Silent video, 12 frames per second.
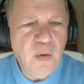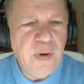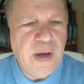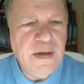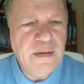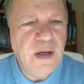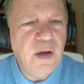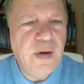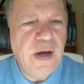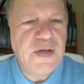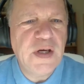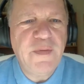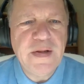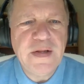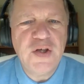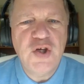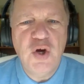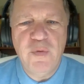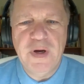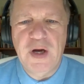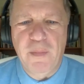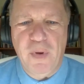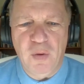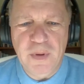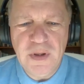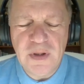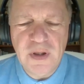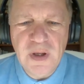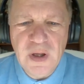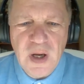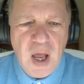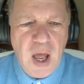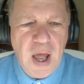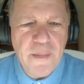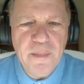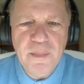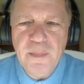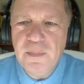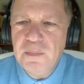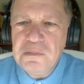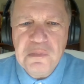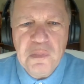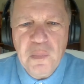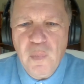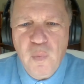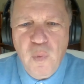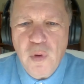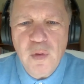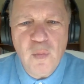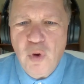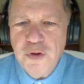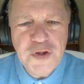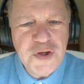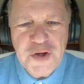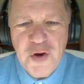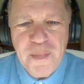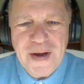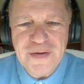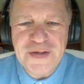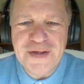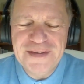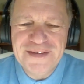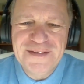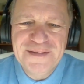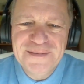Okay. So you've had this eureka moment. What did you do about it?